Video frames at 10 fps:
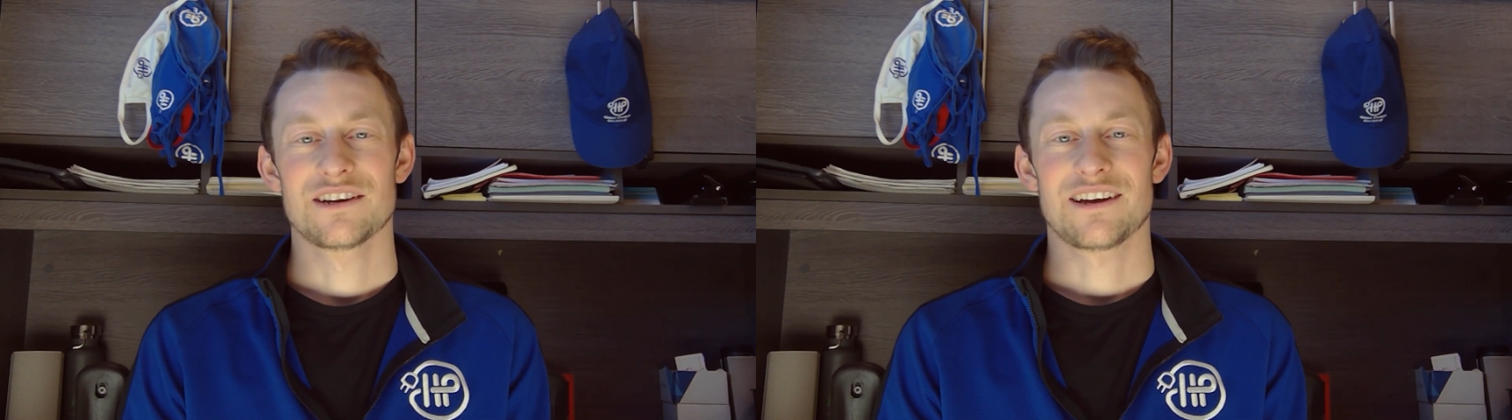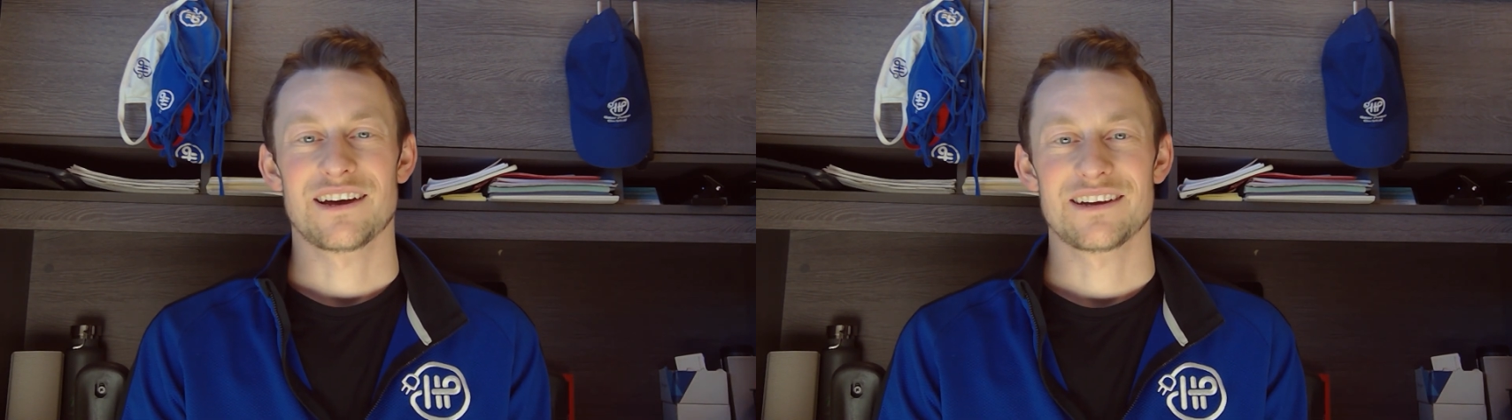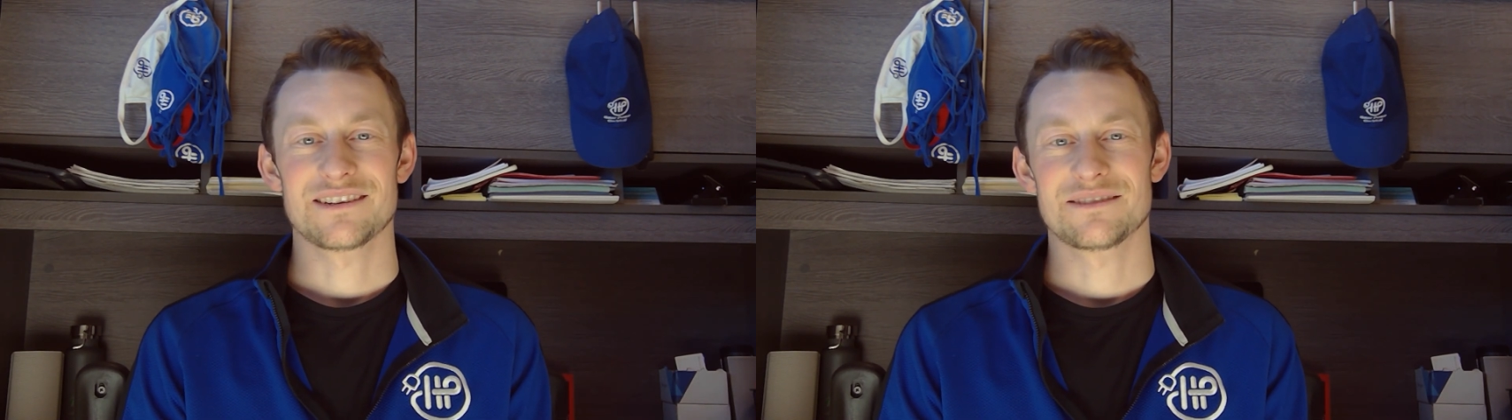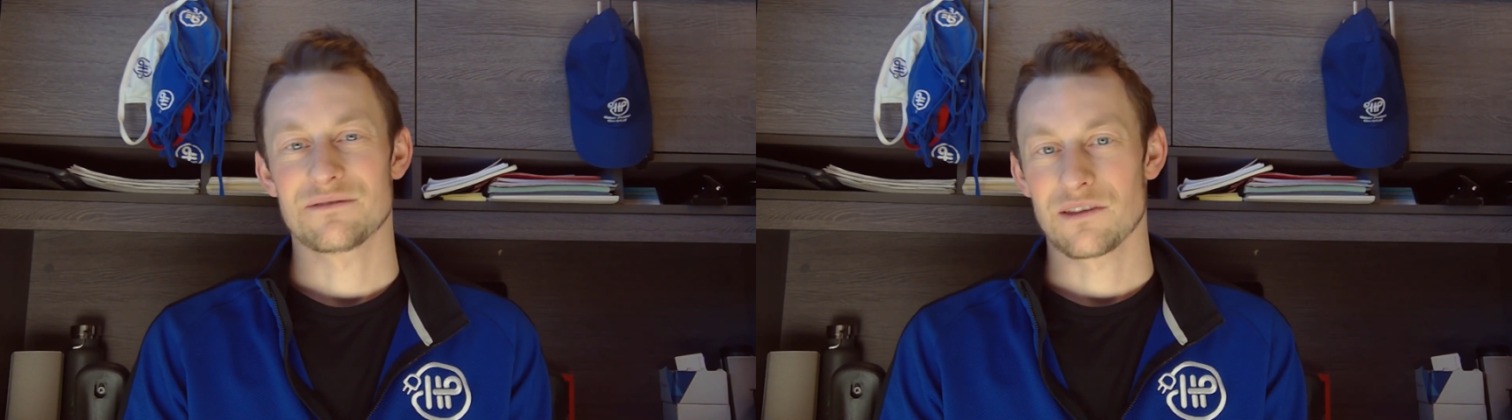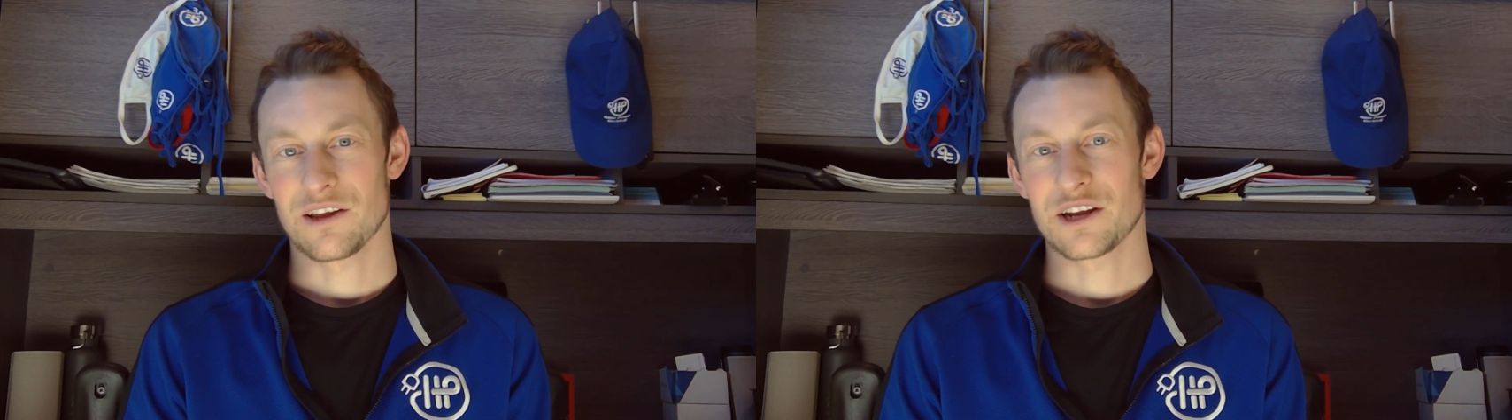and
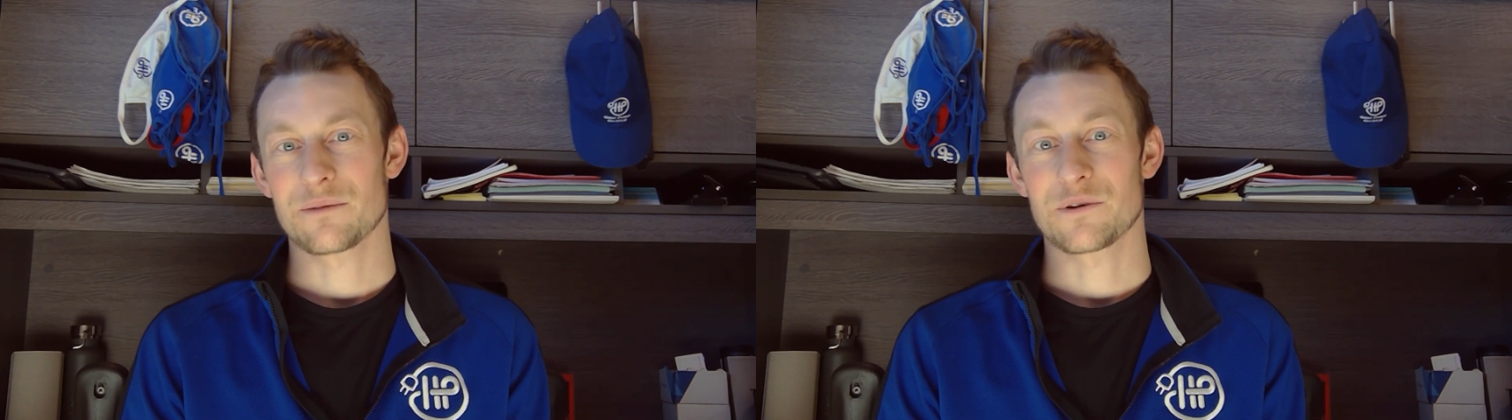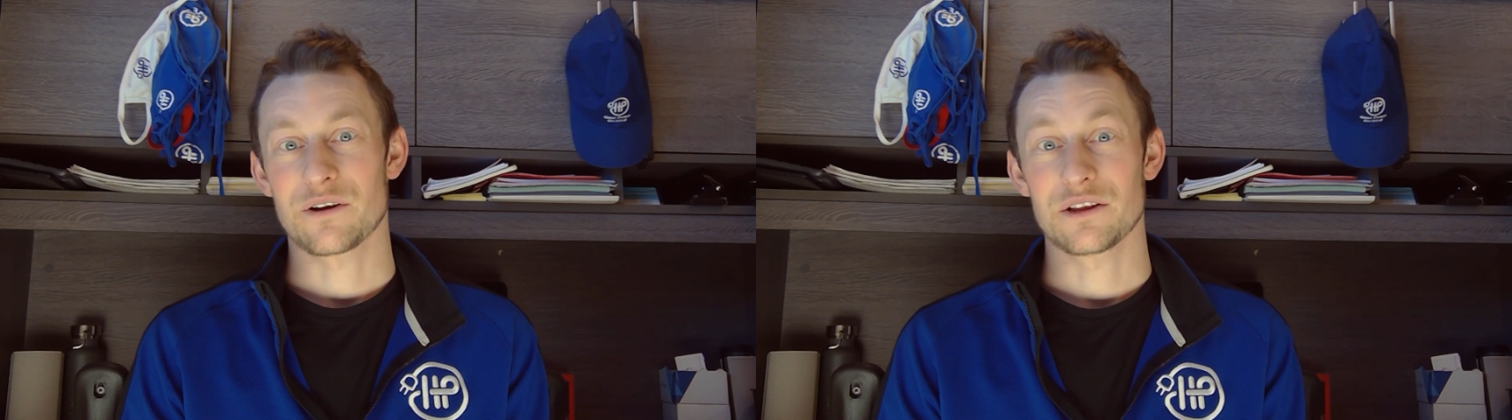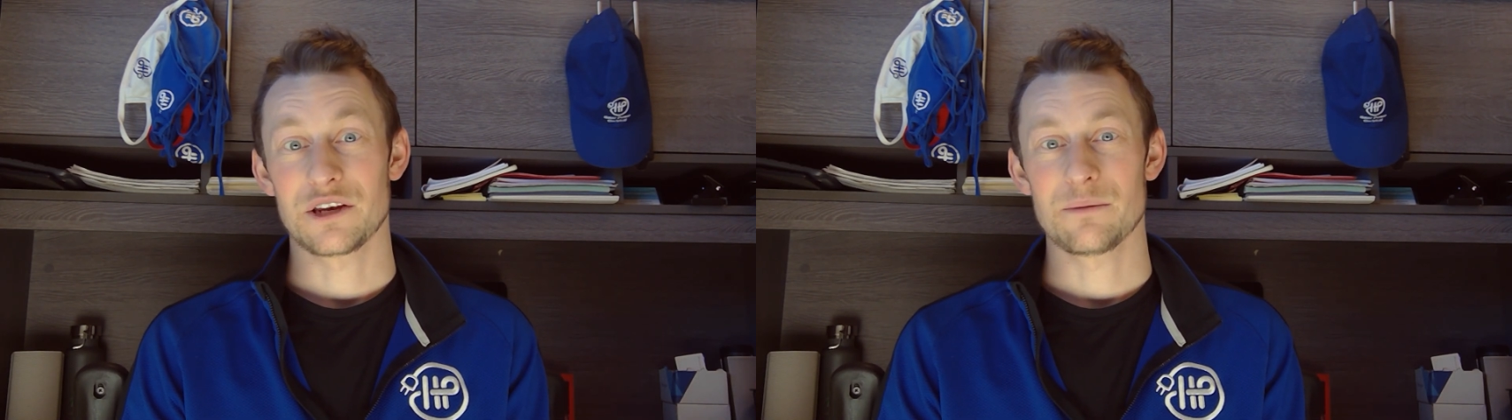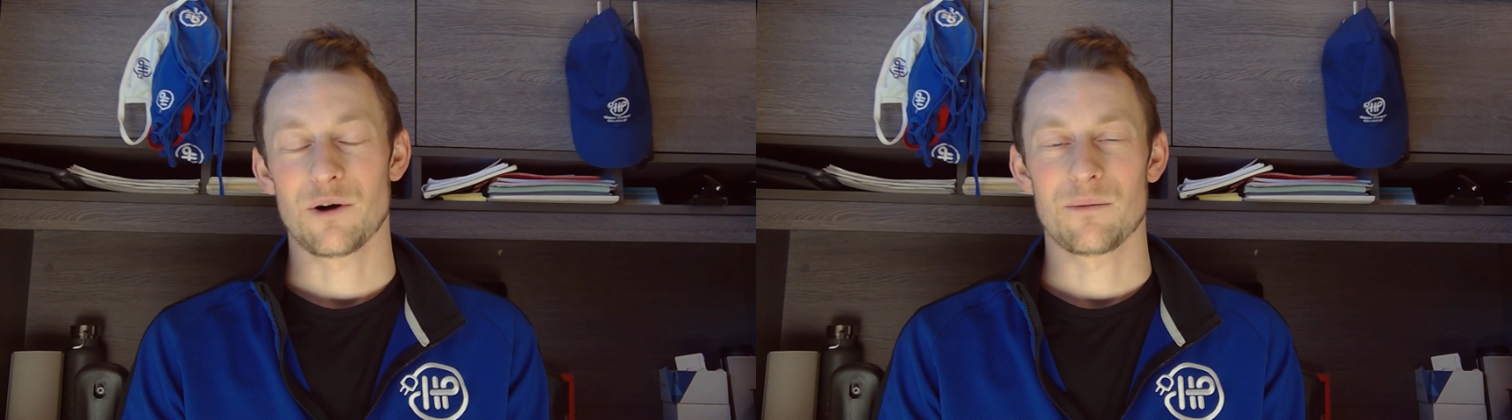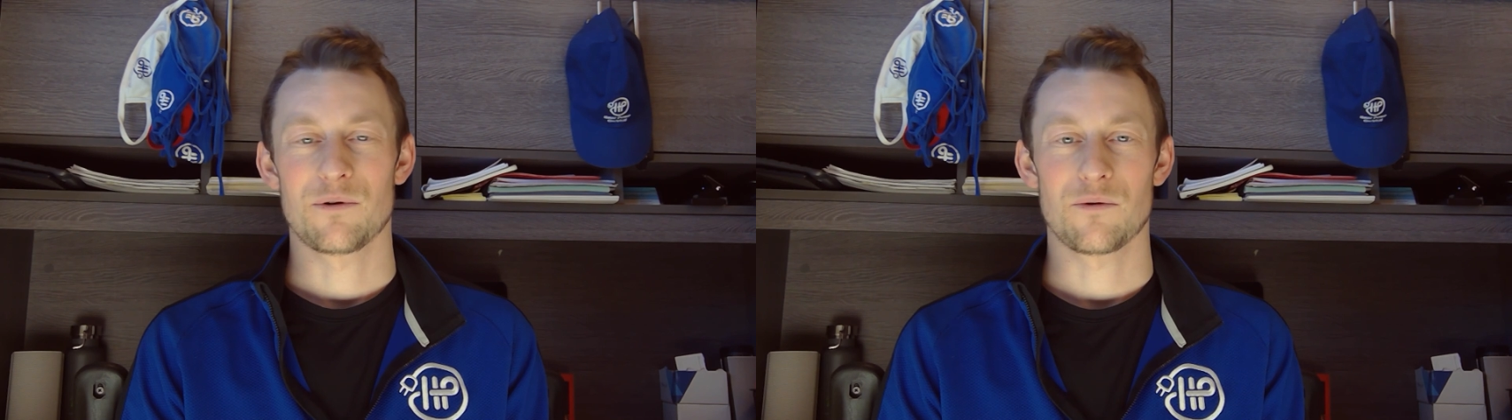light up your LED bulb.